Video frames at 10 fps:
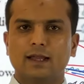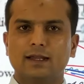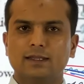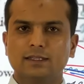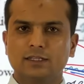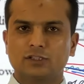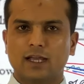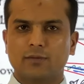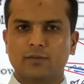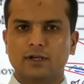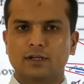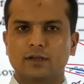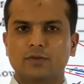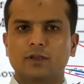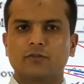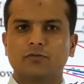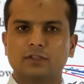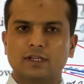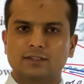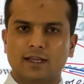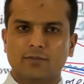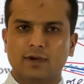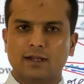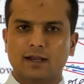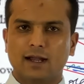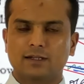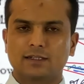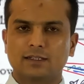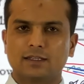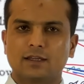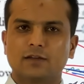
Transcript: and each segment with the segmental artery,